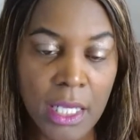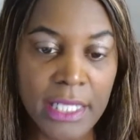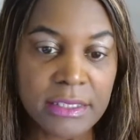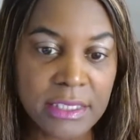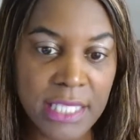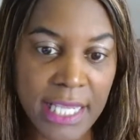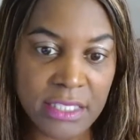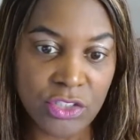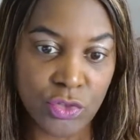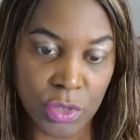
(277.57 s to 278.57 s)
it
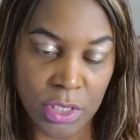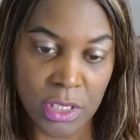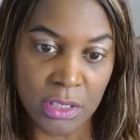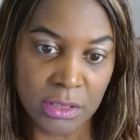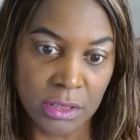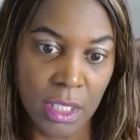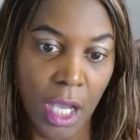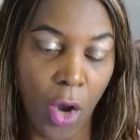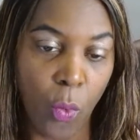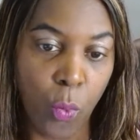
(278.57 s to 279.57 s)
takes drugs
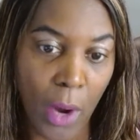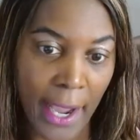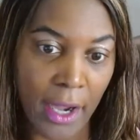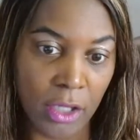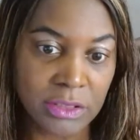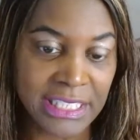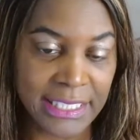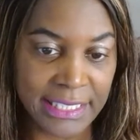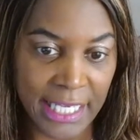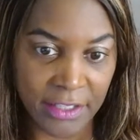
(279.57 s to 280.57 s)
a while to
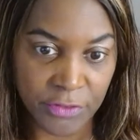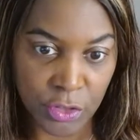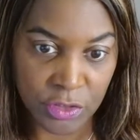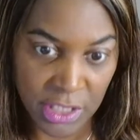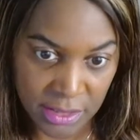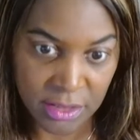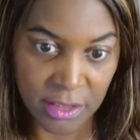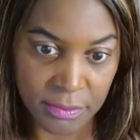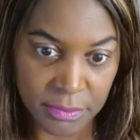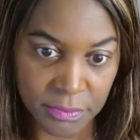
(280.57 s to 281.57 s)
get out of your
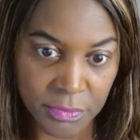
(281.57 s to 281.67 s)
system.